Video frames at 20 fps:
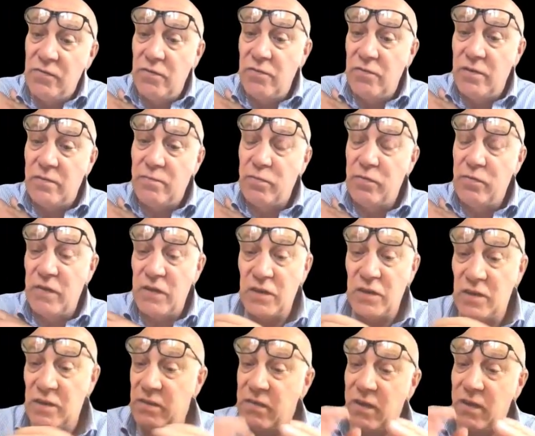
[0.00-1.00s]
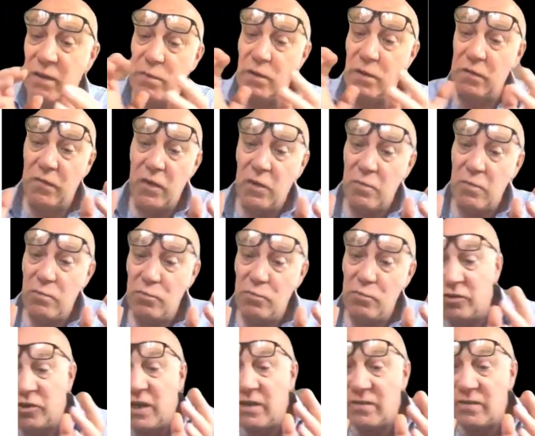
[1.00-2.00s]
through the provision and development of new
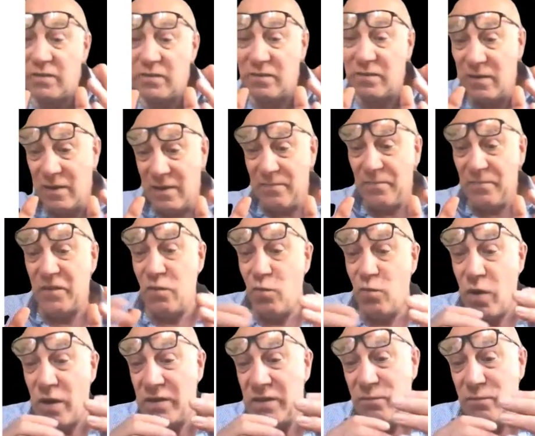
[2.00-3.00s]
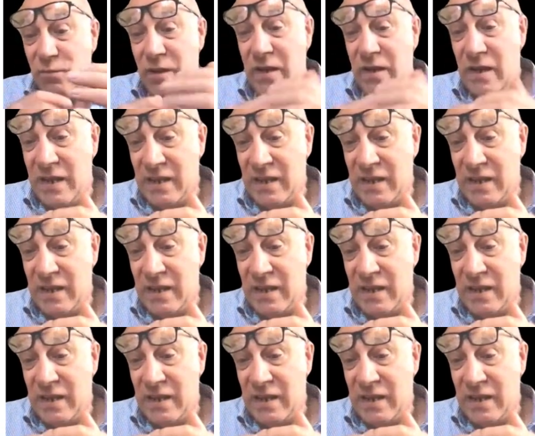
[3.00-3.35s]
projects So ways that we